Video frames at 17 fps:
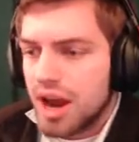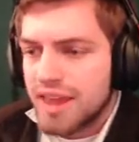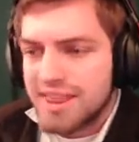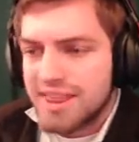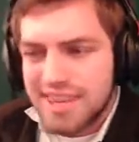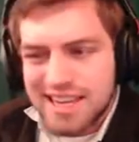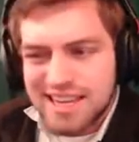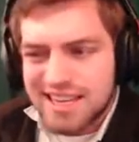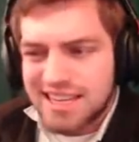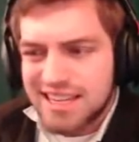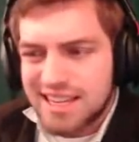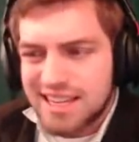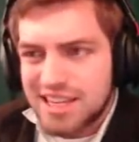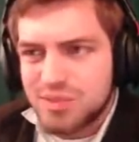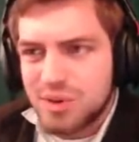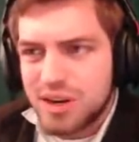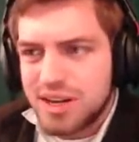I think
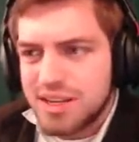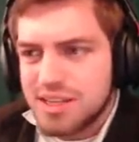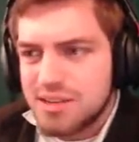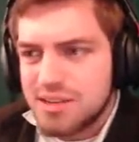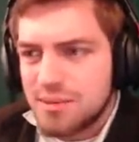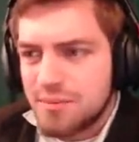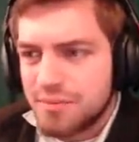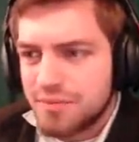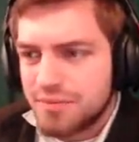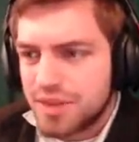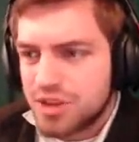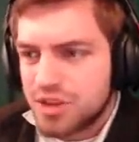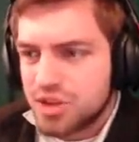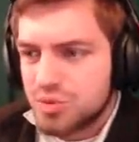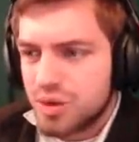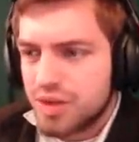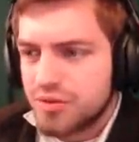that's what it is. That's
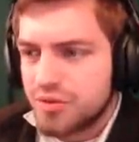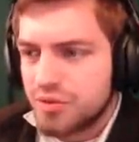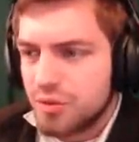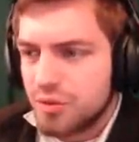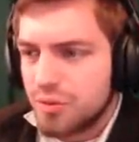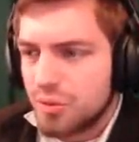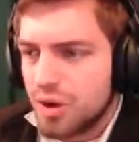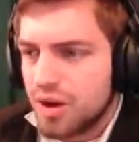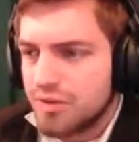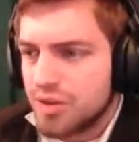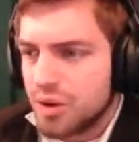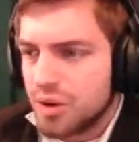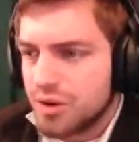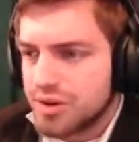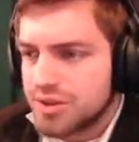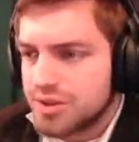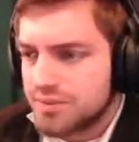just what I'm, from what I've
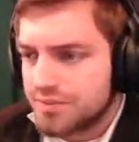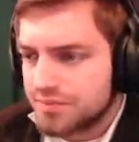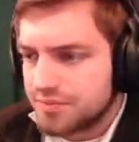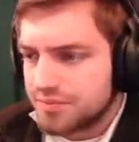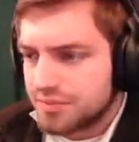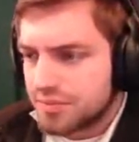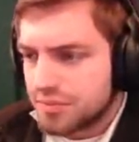noticed.